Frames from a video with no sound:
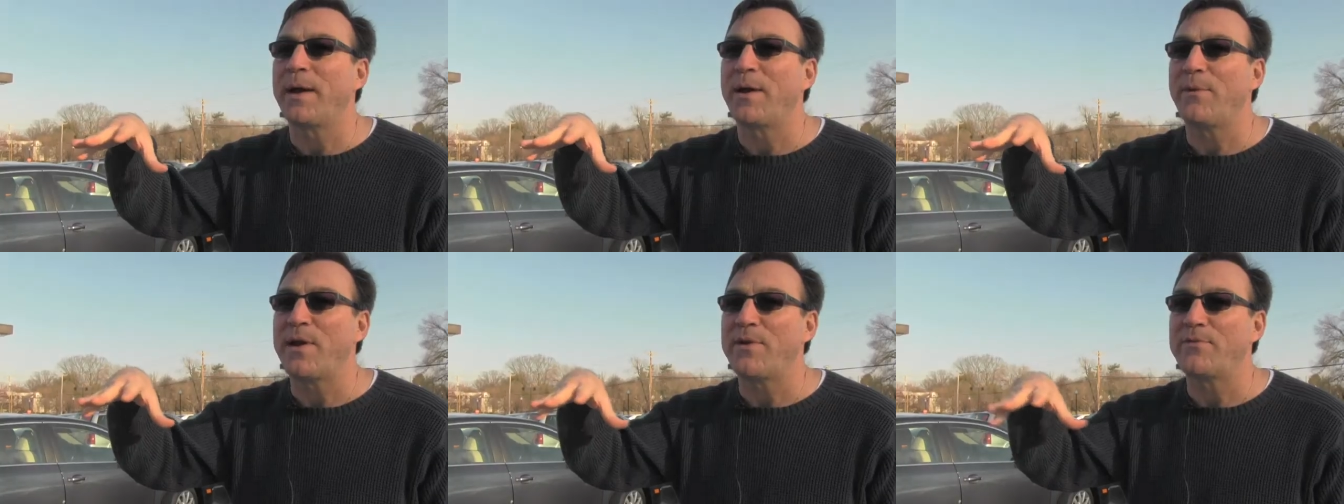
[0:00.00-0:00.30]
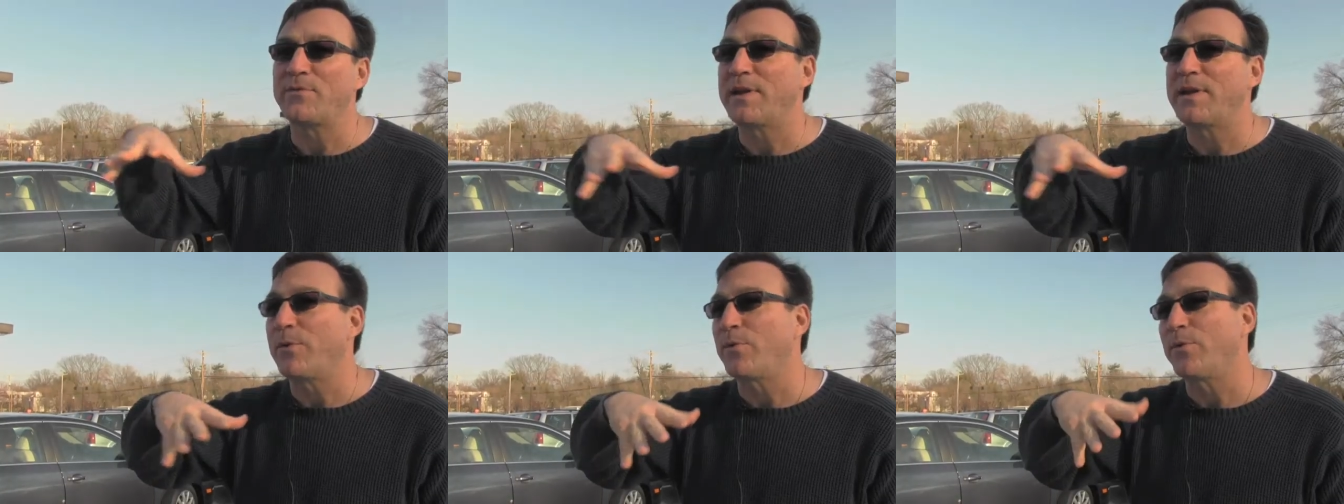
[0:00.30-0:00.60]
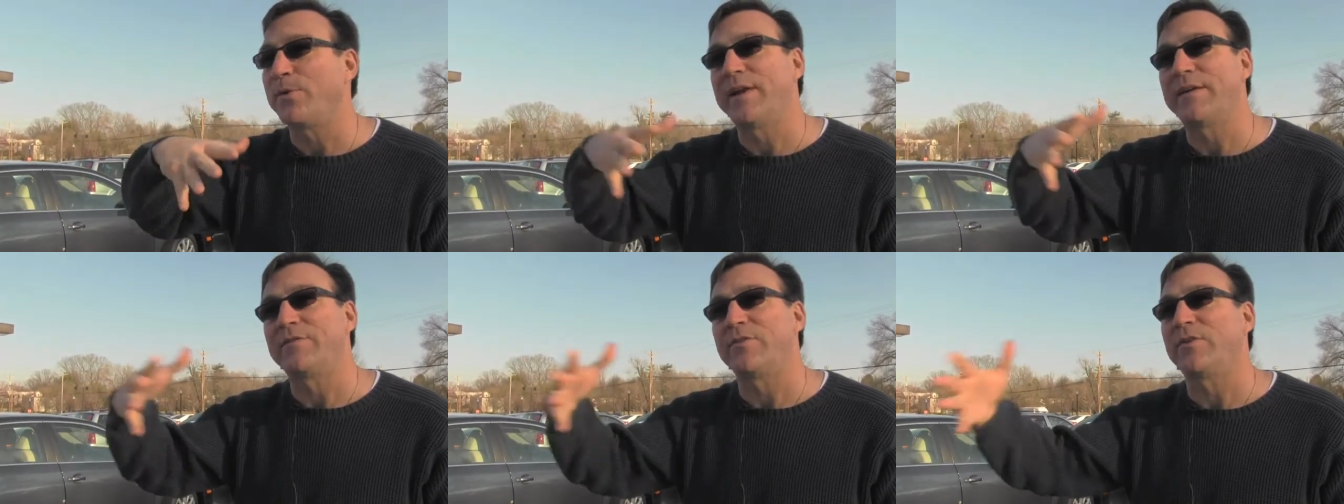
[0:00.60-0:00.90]
my wife and I
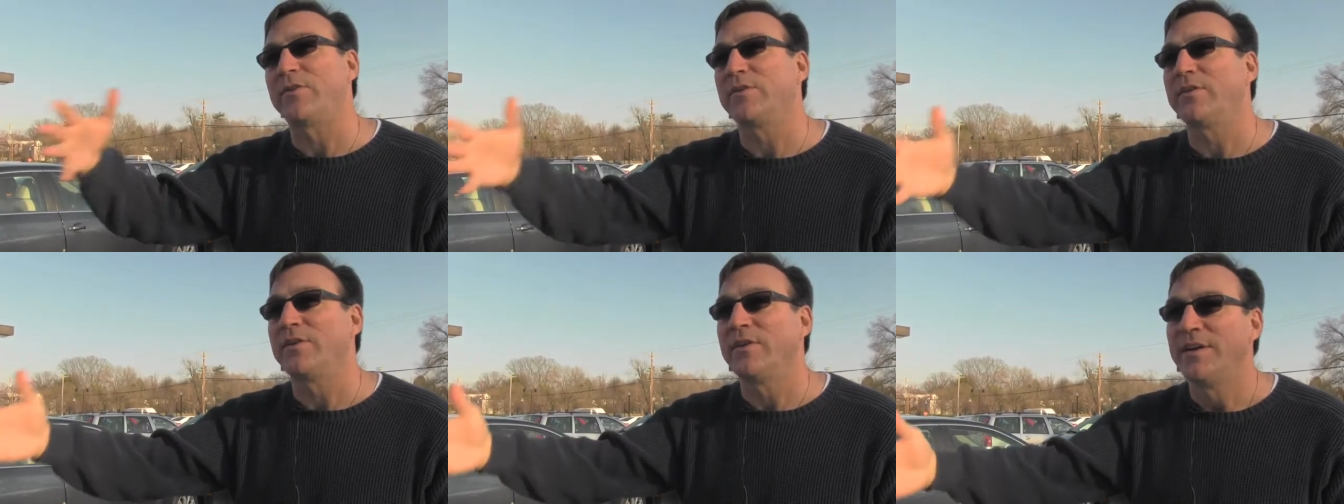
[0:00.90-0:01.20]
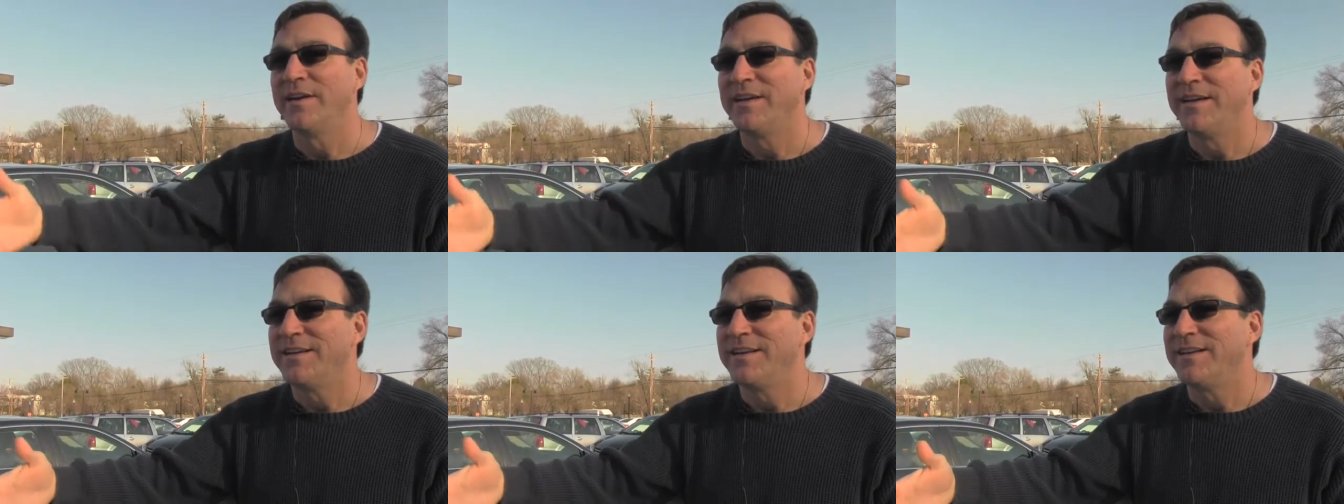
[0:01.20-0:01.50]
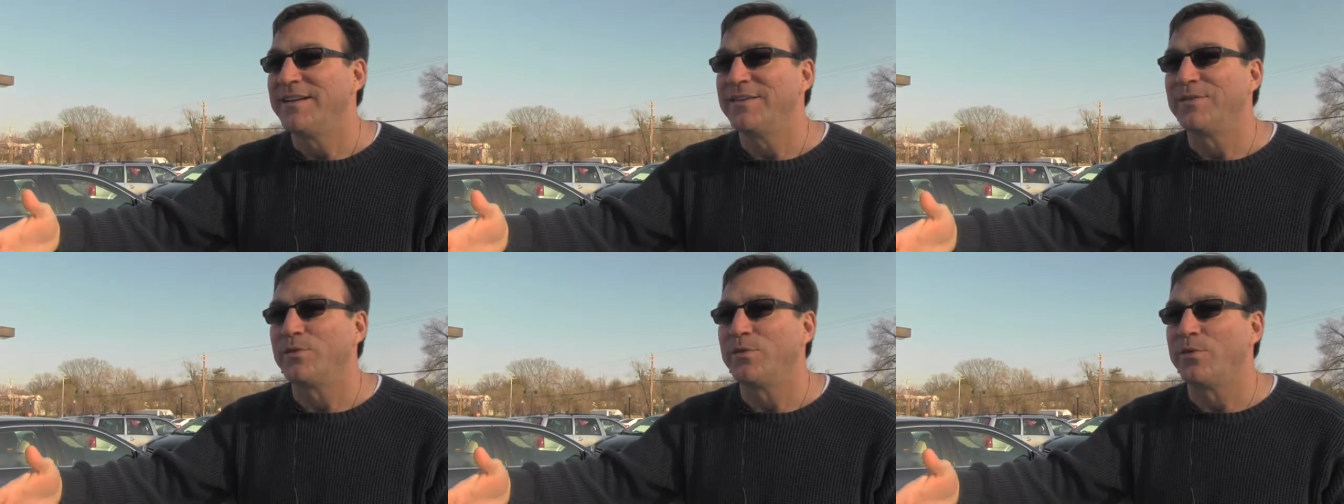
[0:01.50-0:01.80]
were never
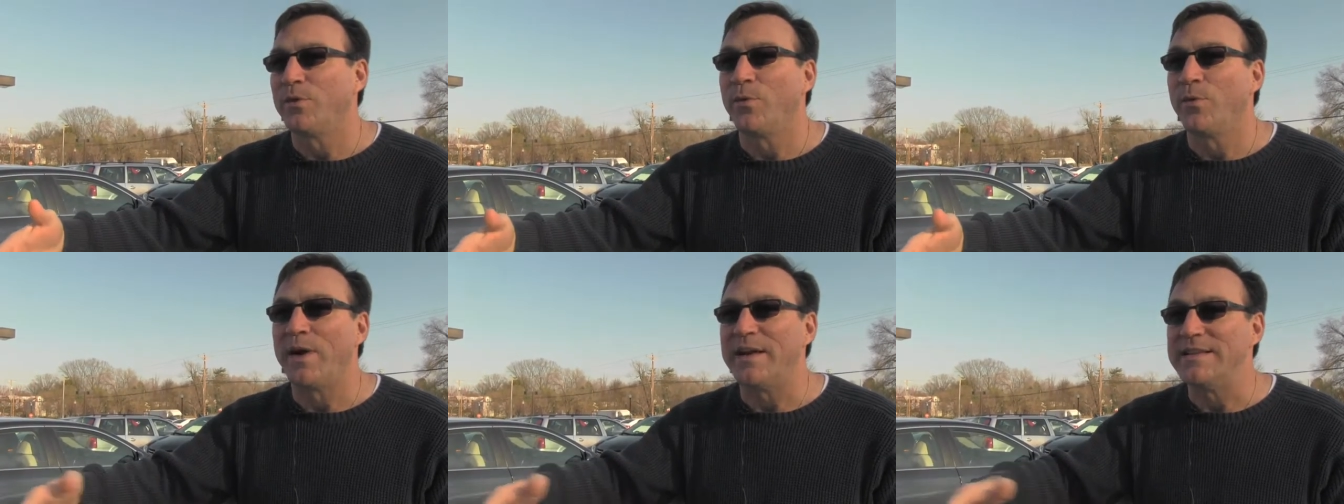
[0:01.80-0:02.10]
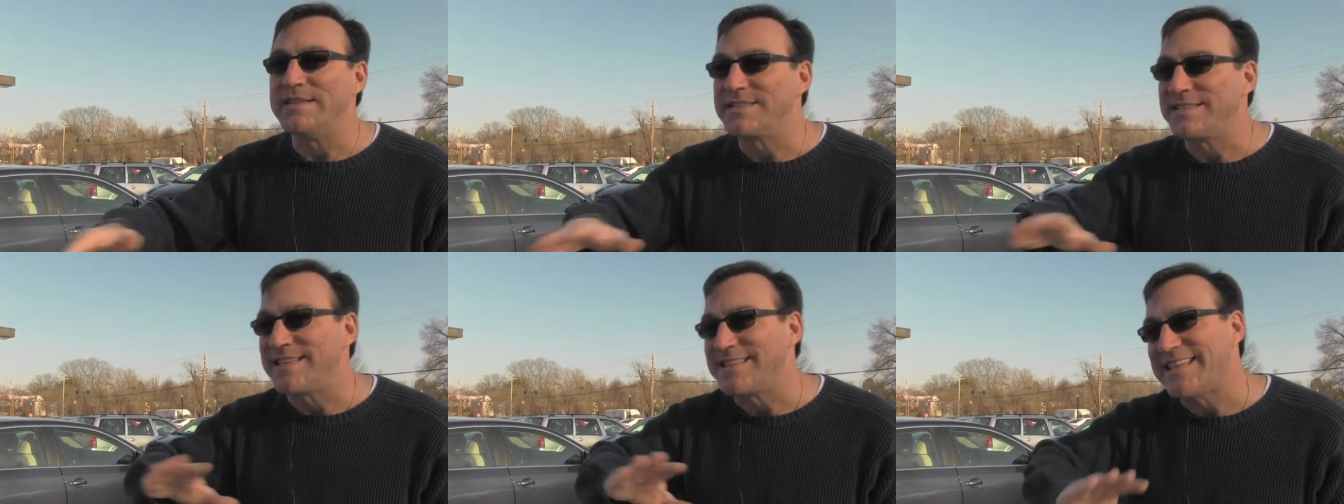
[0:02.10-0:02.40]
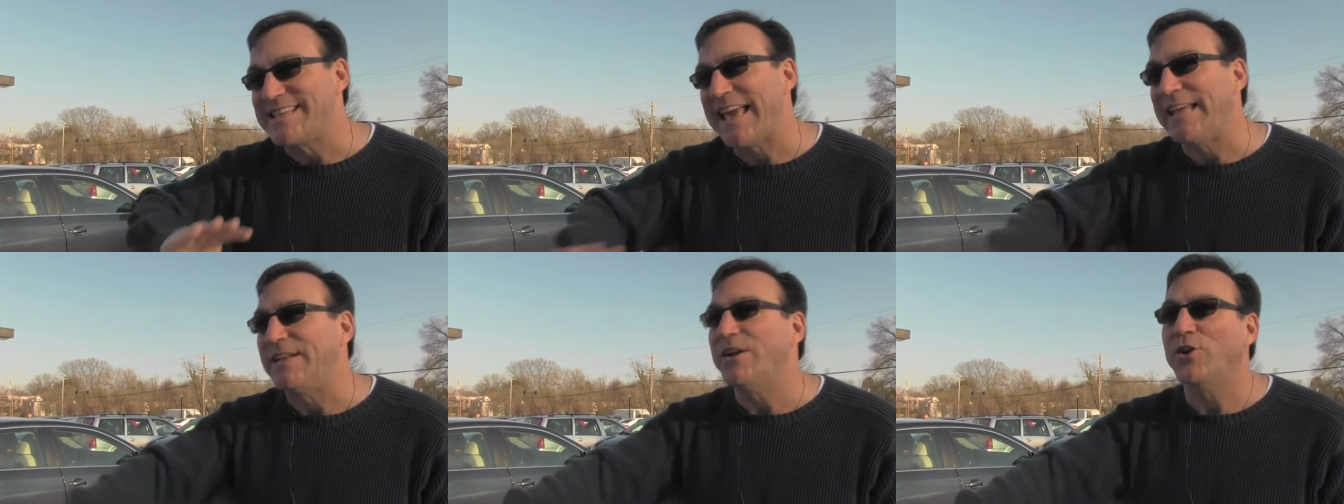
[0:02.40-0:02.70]
the ones to
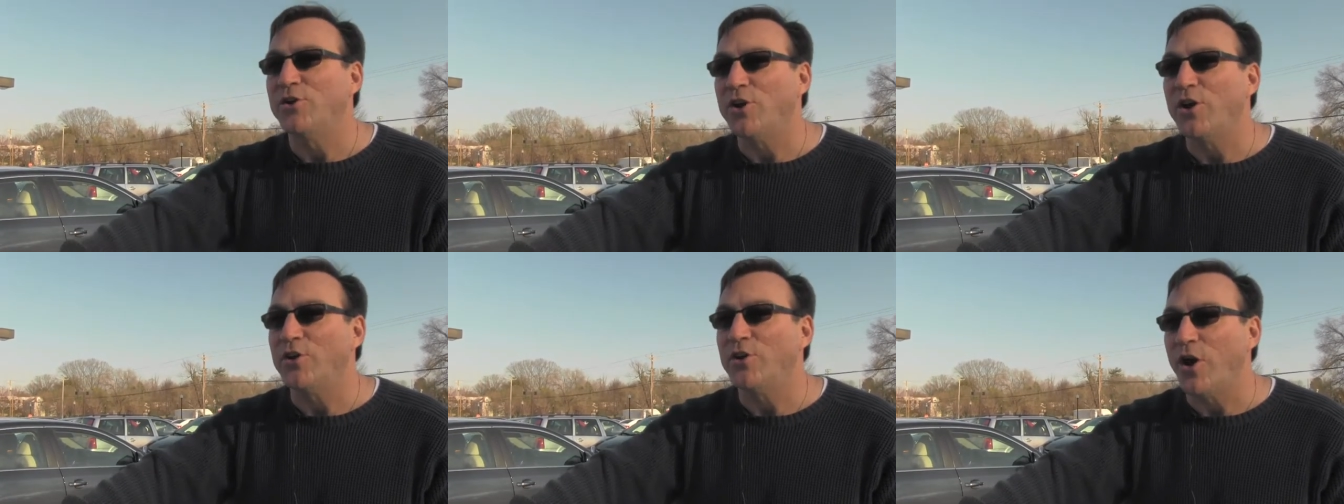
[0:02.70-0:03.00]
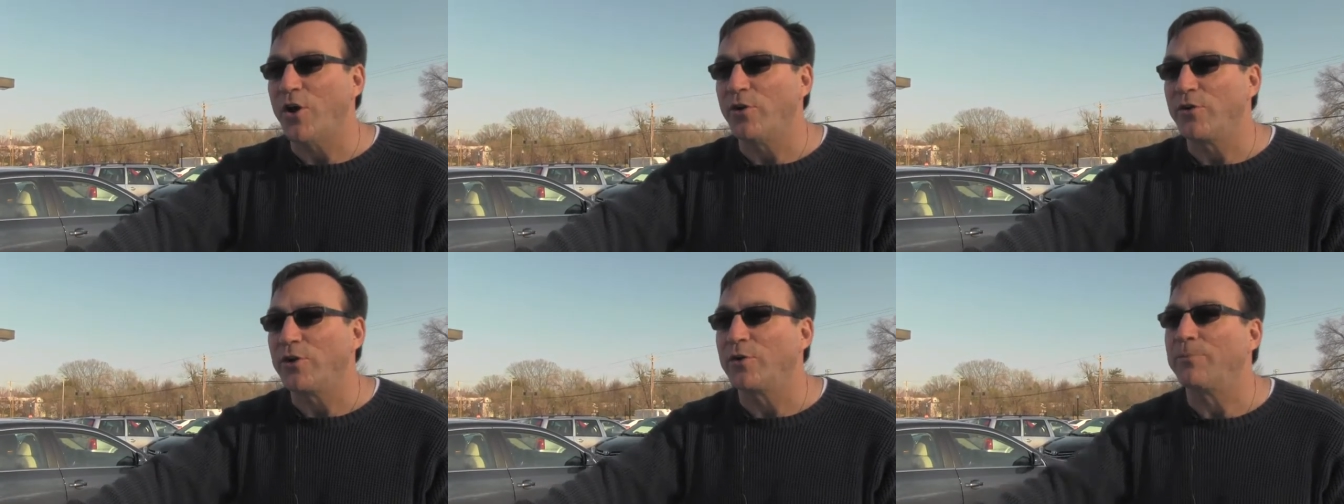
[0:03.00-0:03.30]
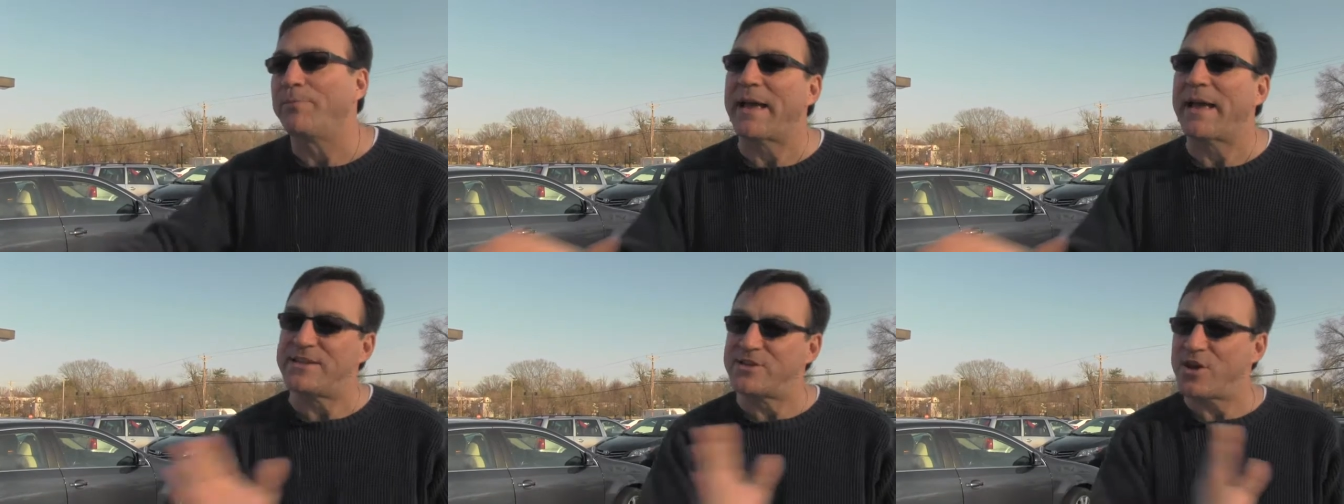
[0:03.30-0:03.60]
say, no, no, no,
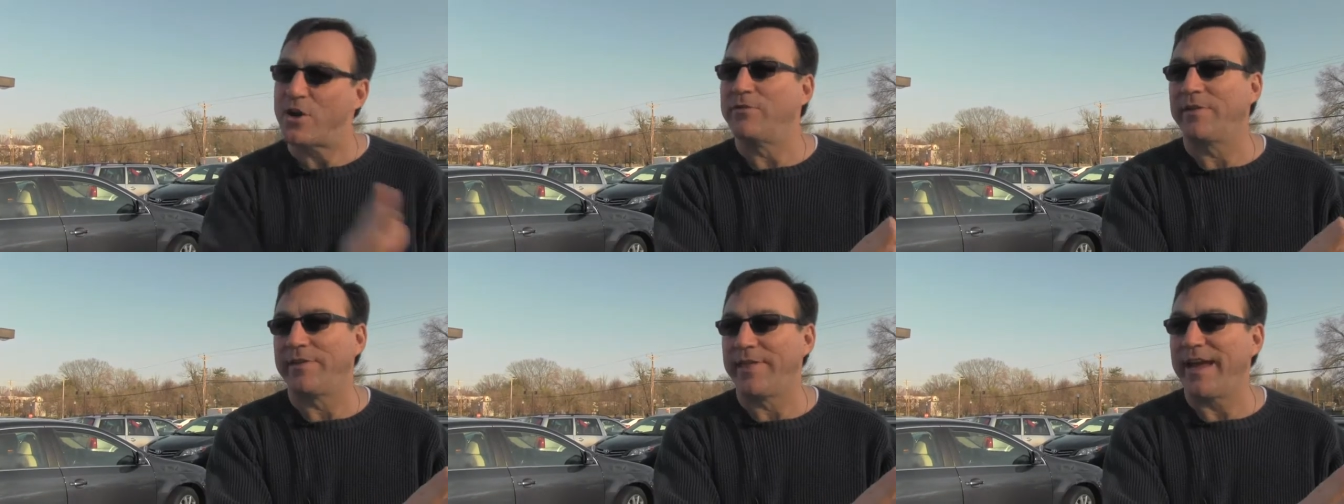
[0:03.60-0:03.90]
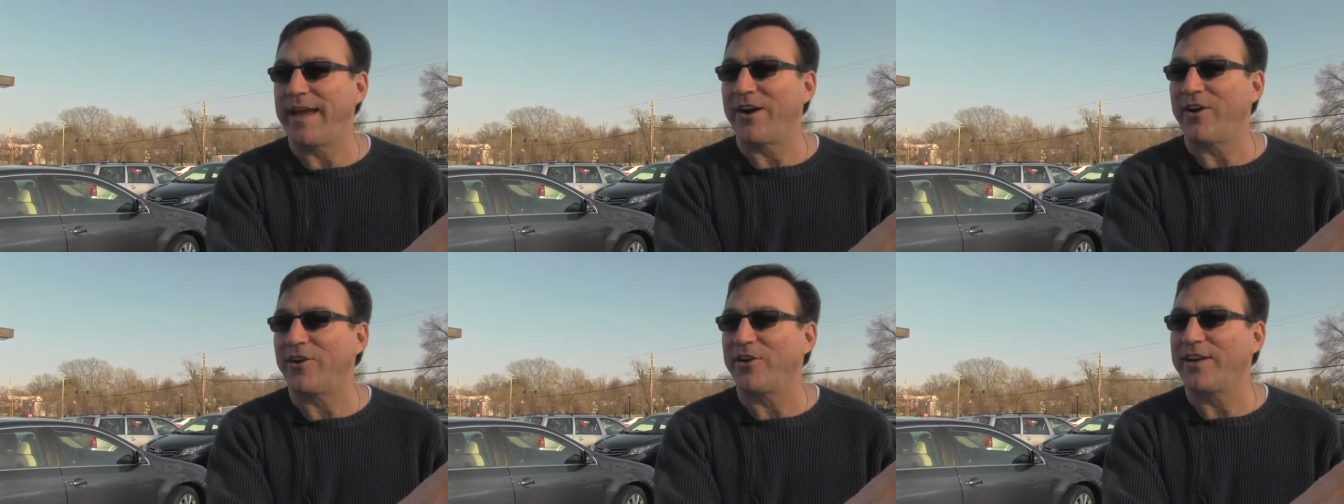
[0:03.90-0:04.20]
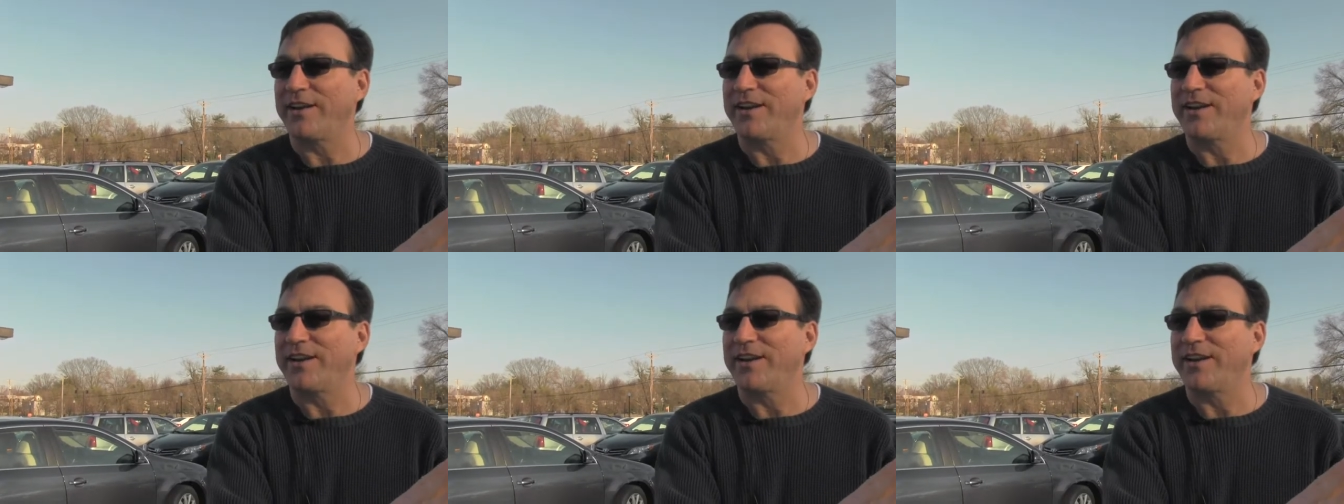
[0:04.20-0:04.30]
your bed's over there.